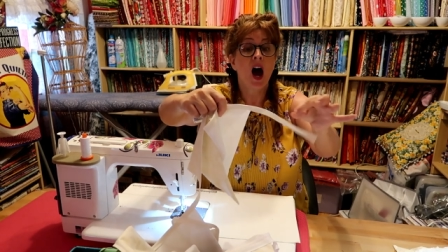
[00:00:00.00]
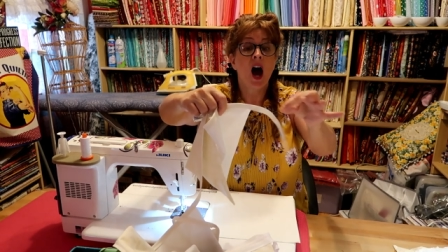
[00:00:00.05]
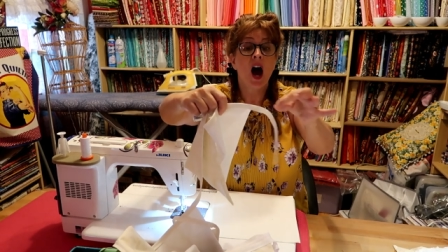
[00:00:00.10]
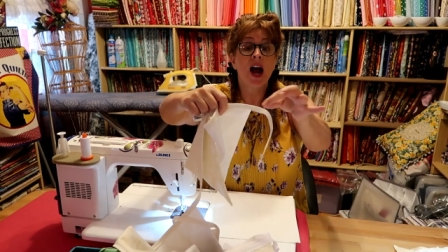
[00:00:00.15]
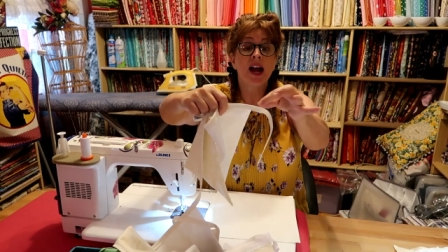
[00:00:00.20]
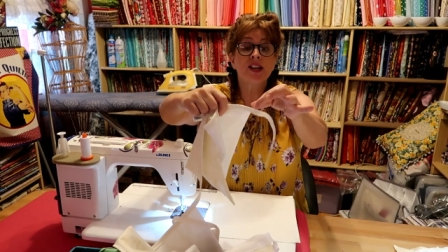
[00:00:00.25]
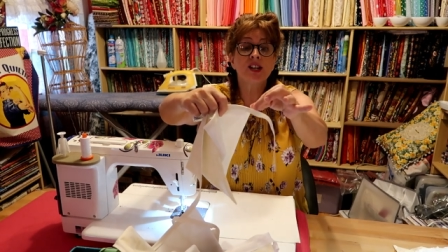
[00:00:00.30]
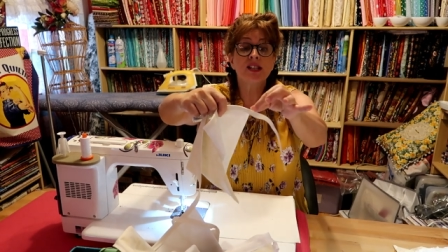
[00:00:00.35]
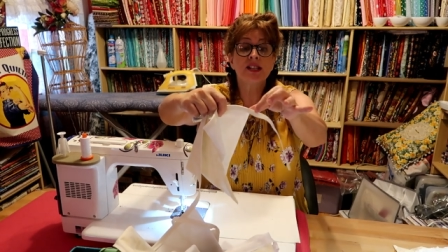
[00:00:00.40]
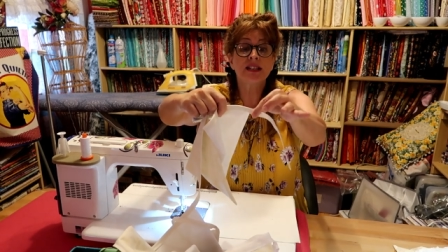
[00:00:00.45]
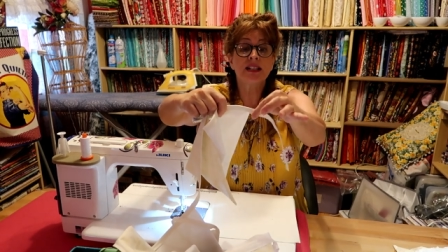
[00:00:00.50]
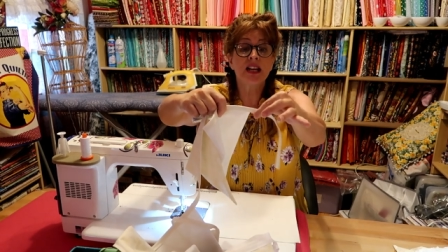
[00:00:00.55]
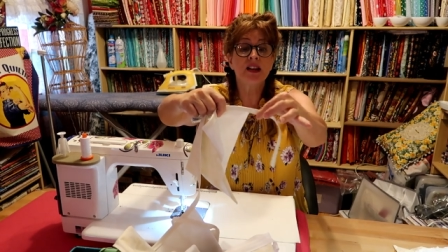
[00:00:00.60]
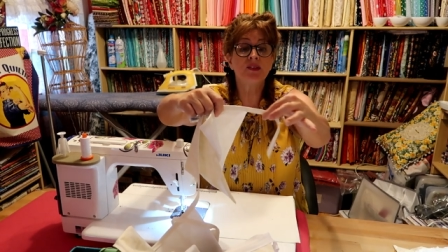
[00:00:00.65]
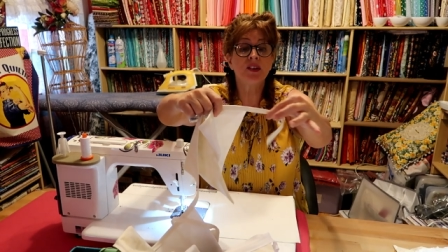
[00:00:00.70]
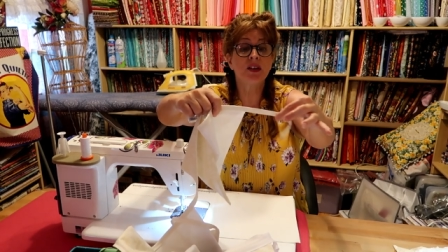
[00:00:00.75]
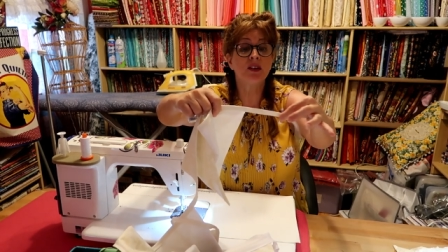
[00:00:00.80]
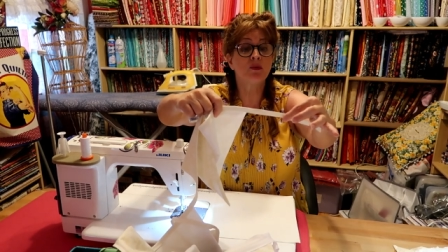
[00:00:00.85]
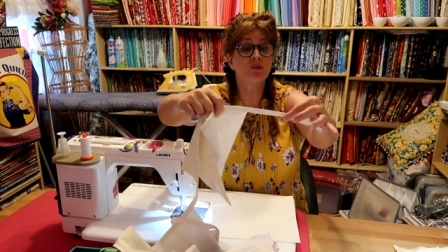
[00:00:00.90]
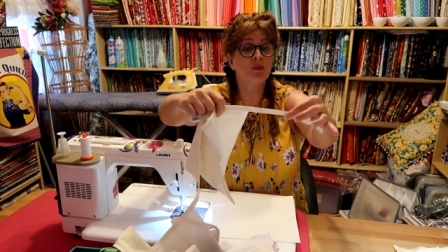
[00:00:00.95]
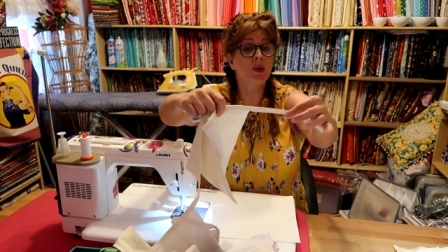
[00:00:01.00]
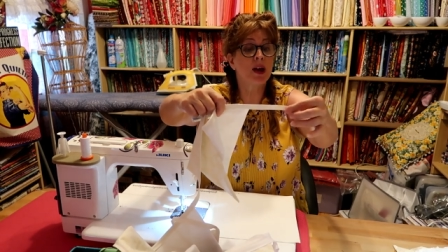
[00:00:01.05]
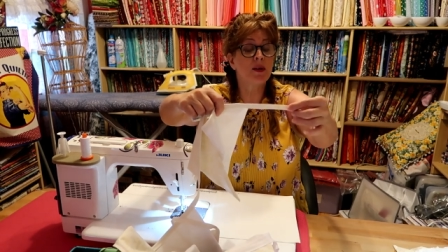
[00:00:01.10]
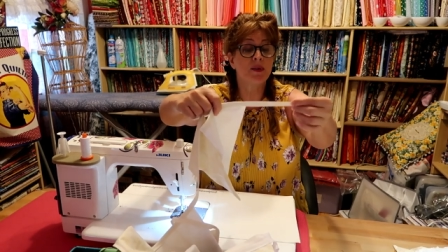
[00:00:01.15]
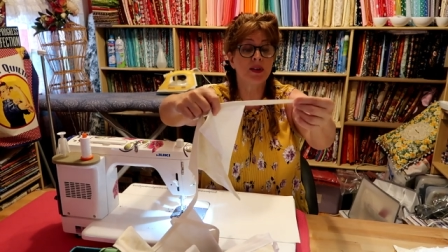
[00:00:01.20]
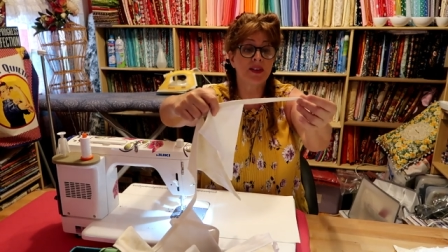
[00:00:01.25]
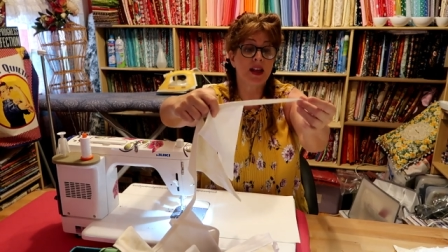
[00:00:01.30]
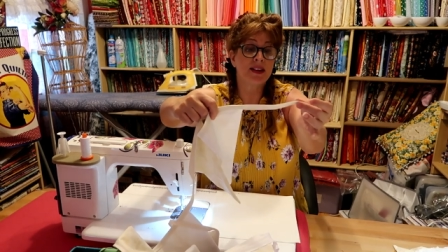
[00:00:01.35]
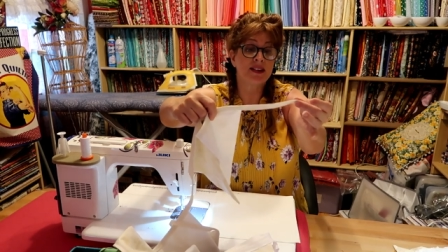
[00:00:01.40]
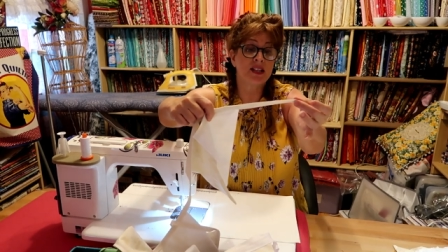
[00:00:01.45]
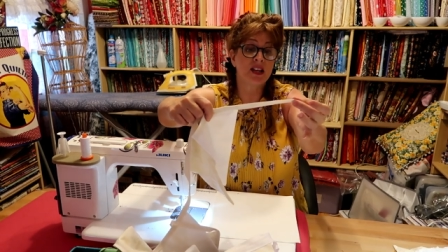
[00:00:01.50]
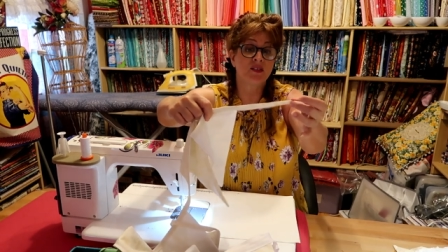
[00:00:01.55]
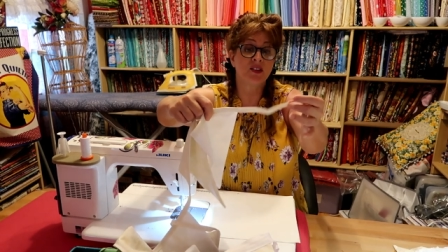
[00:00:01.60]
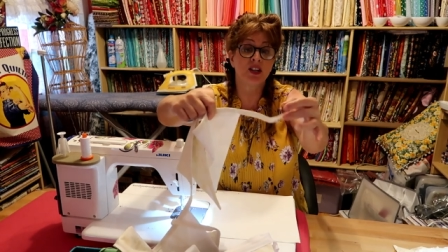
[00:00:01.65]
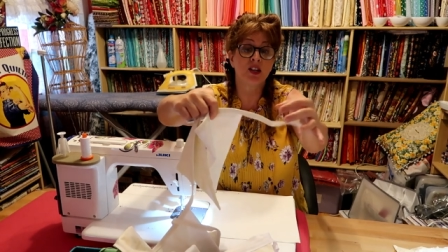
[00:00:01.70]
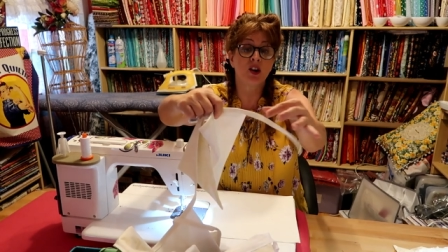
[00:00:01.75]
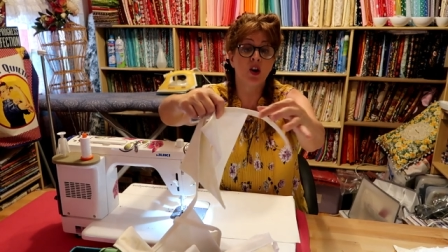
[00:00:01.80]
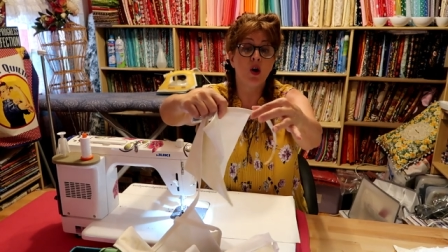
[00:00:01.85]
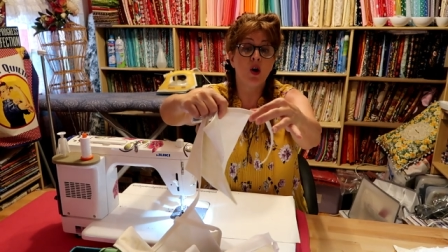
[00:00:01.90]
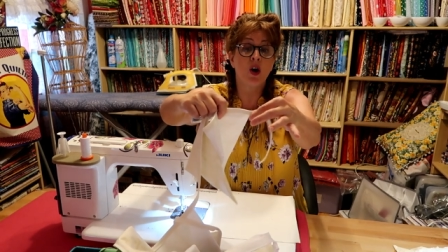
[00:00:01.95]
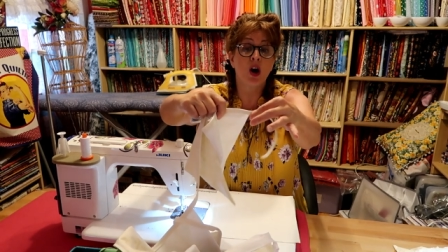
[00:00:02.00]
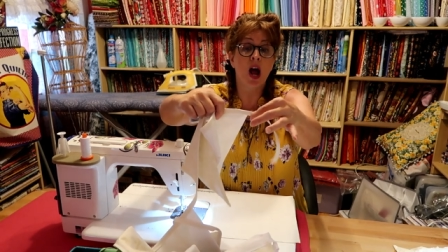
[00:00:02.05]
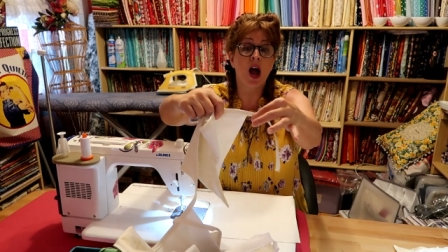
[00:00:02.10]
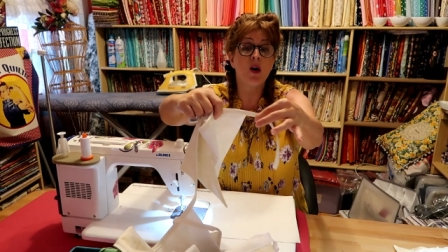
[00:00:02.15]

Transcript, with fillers: I just leave it. Maybe that's even long.